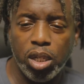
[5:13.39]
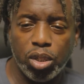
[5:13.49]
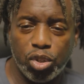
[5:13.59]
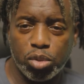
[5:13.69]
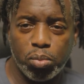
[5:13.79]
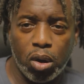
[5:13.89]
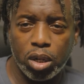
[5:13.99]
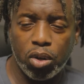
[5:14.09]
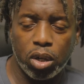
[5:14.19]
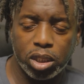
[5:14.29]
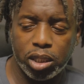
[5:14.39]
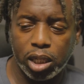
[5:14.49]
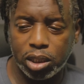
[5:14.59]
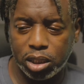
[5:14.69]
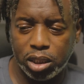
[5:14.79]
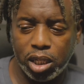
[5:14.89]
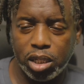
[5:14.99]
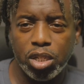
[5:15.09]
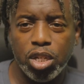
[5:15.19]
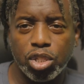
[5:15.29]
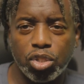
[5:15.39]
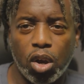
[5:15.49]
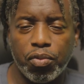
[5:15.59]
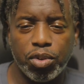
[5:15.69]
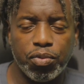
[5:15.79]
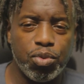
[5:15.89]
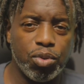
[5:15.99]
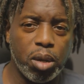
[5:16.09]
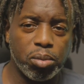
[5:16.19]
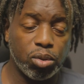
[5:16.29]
through your small and large intestines and then soften the food up.